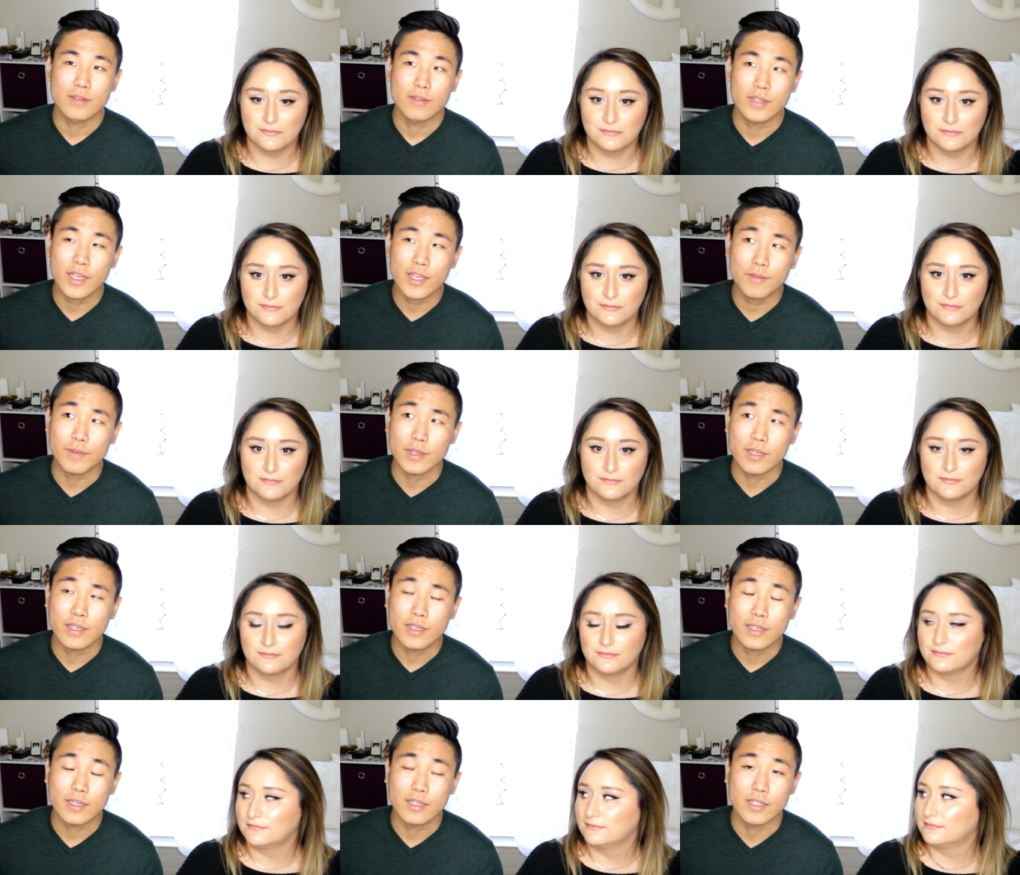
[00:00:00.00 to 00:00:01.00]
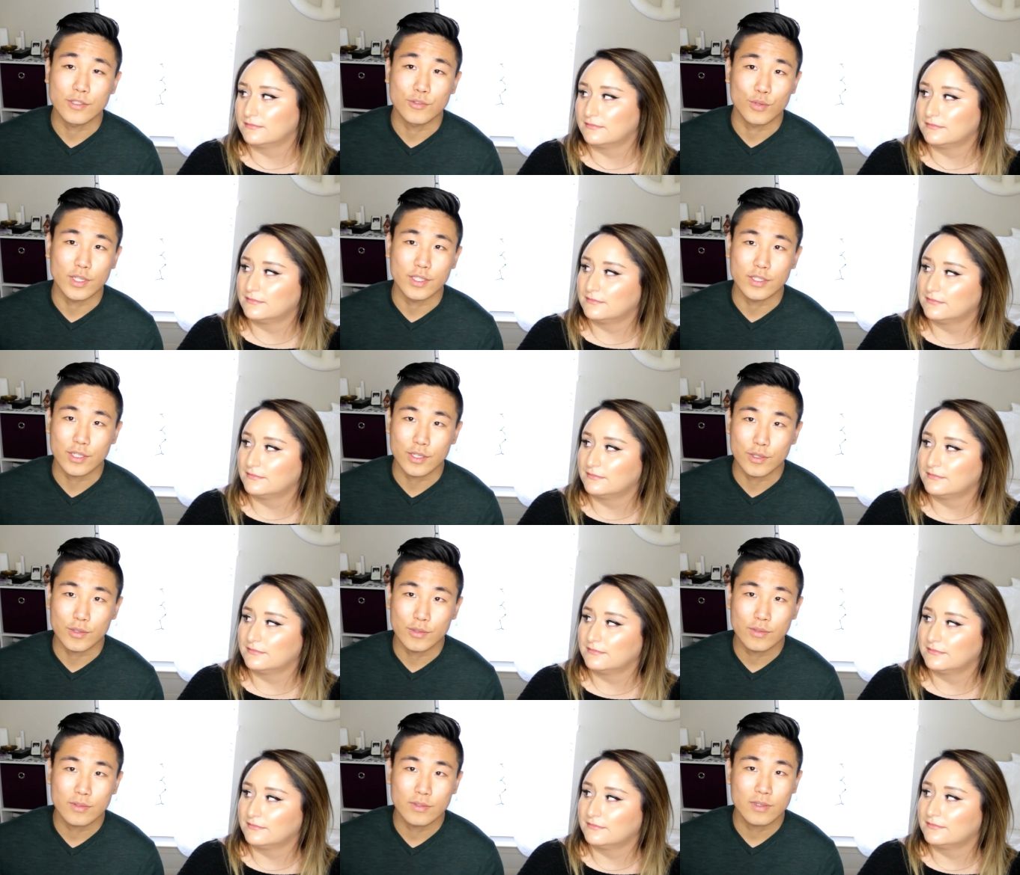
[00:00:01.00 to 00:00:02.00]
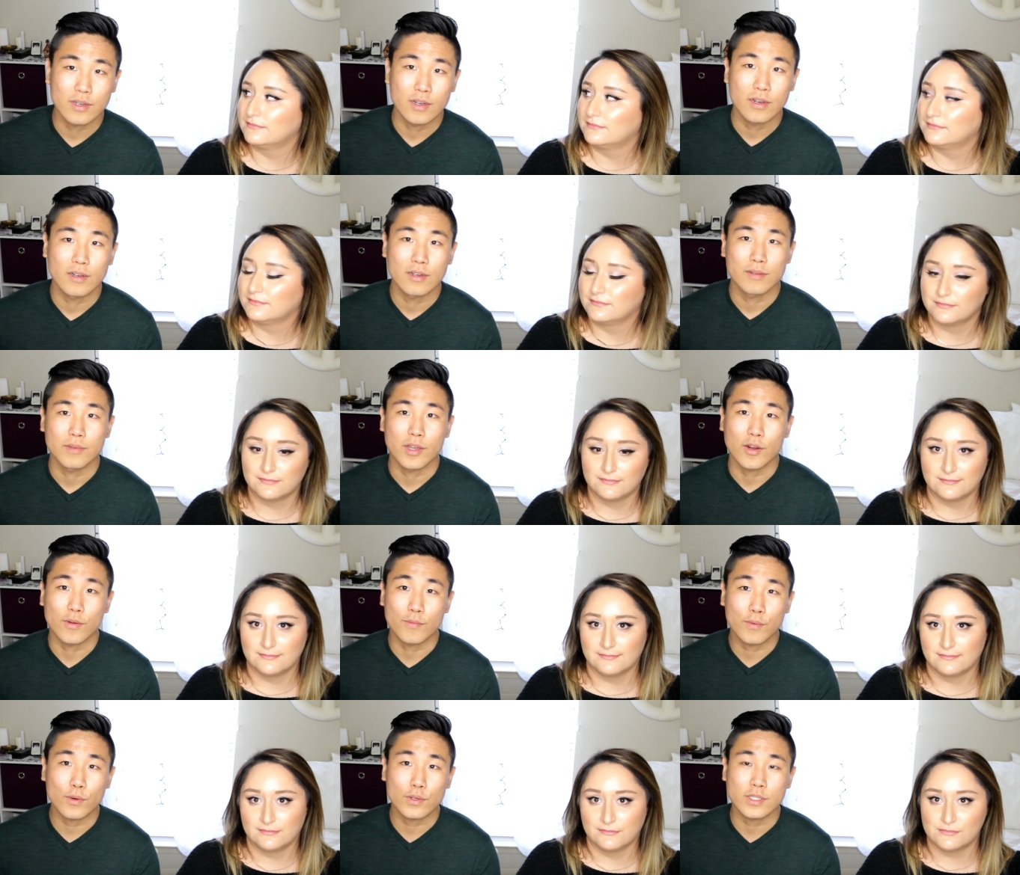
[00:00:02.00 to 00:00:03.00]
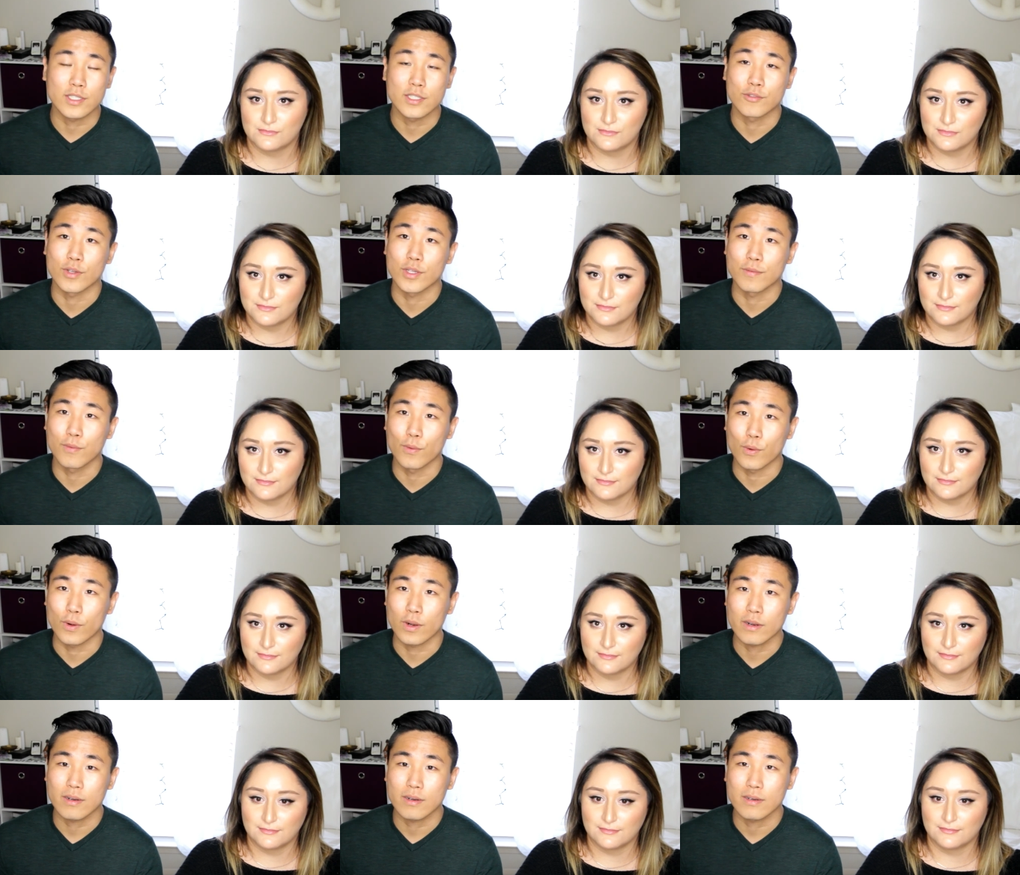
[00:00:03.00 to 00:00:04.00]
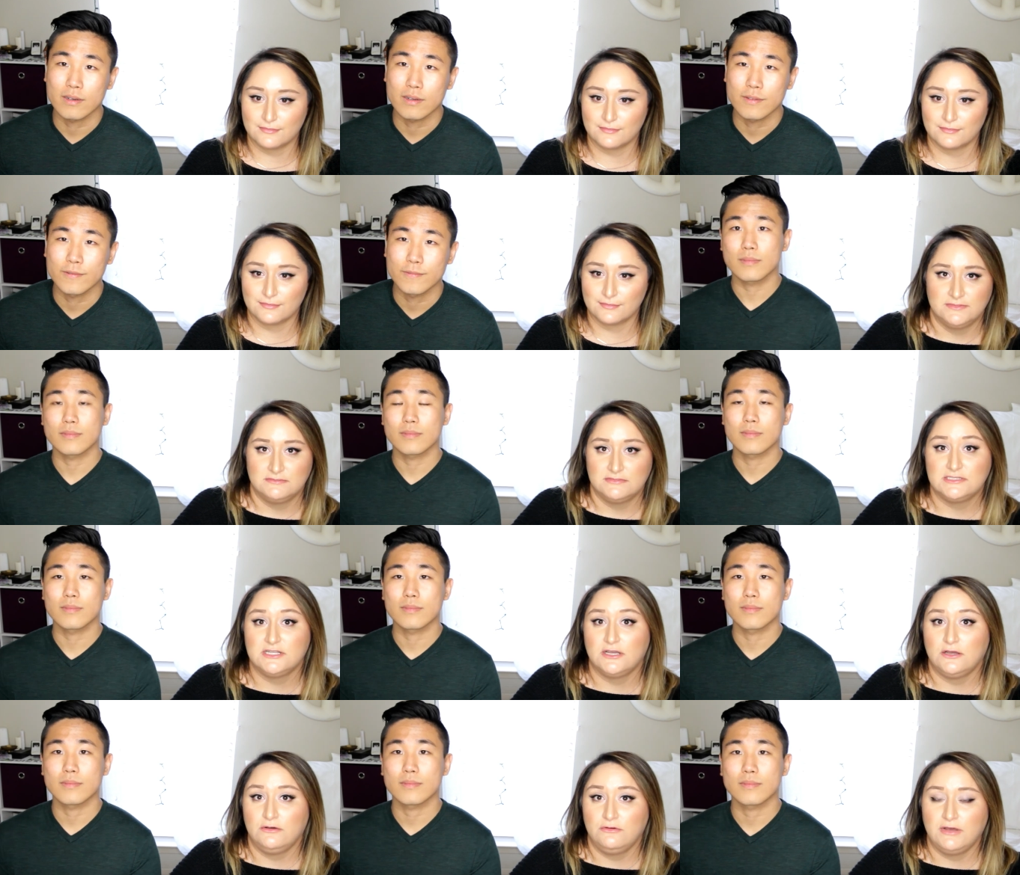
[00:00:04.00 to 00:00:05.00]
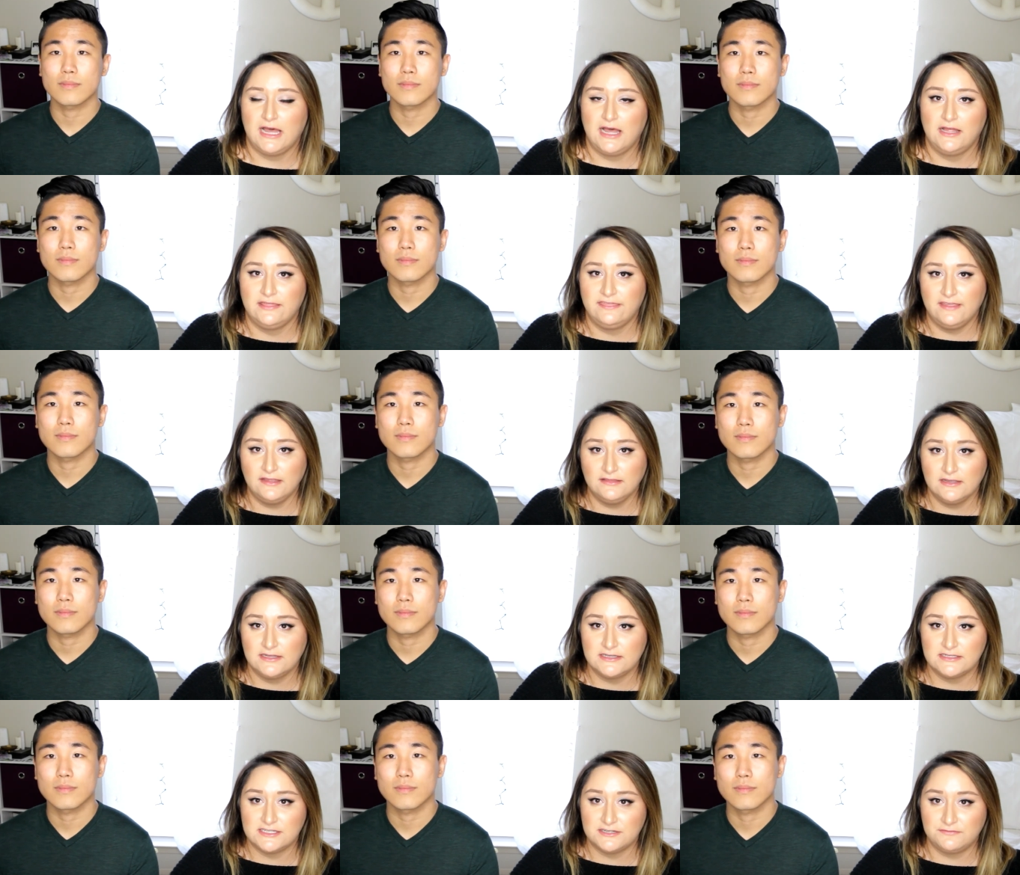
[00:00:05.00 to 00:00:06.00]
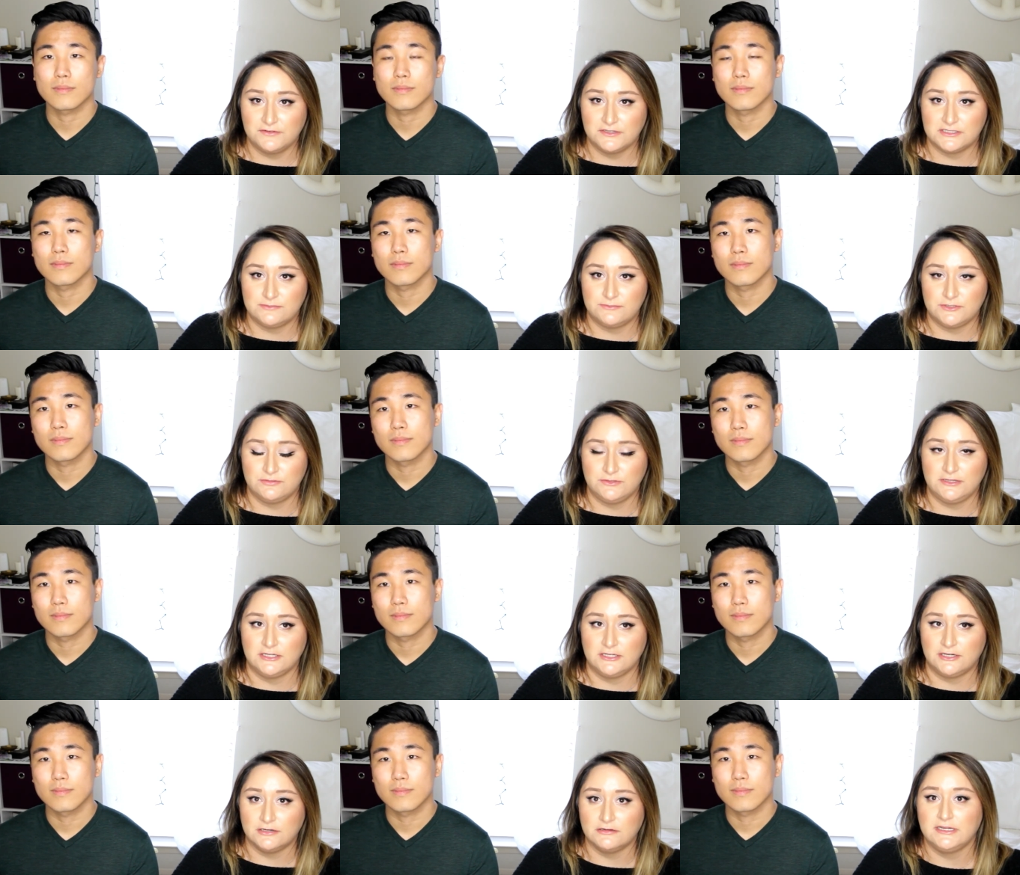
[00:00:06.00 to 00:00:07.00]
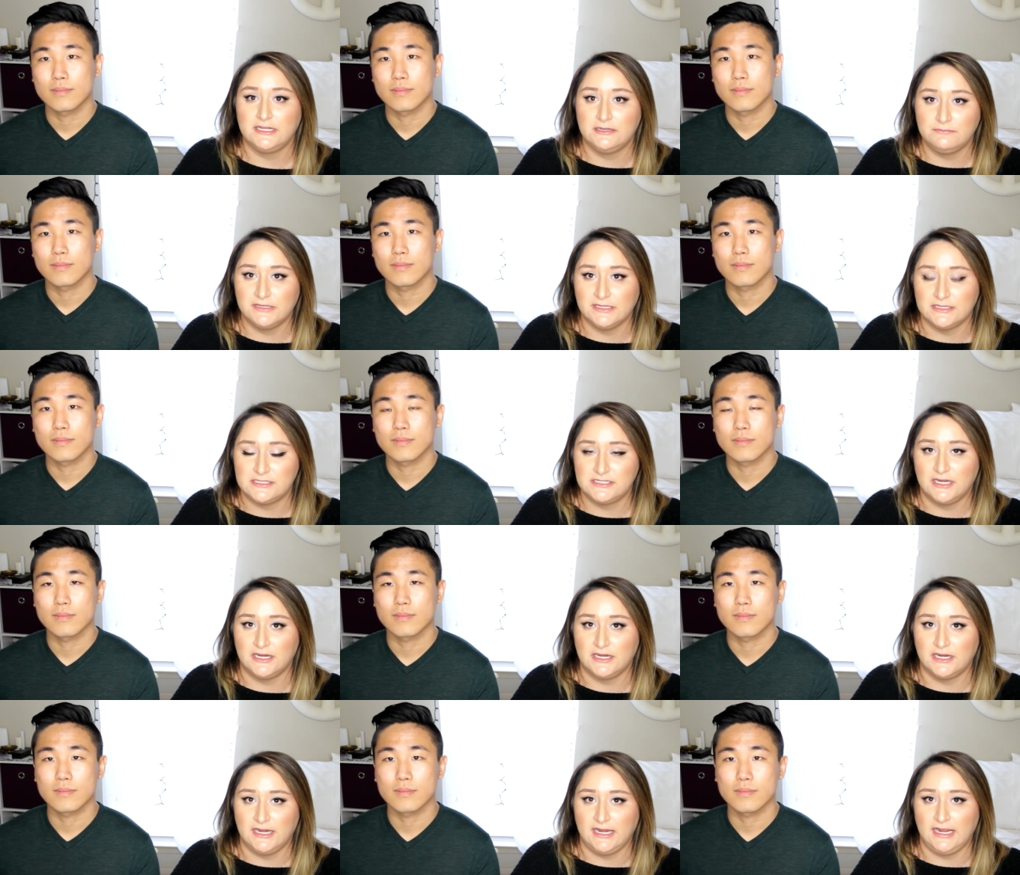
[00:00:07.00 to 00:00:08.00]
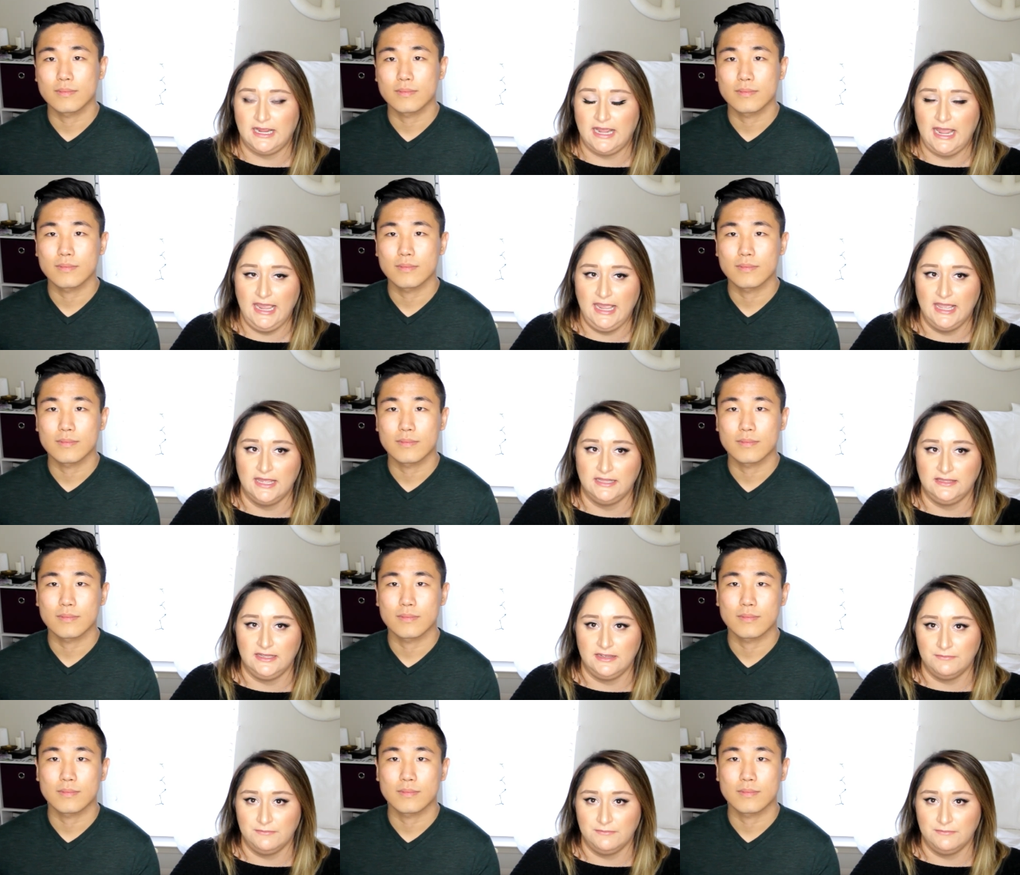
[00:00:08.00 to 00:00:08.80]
Speaker 1: Navy is 22, Air Force is 24.
Speaker 2: So, a thing that differs between the Korean military and the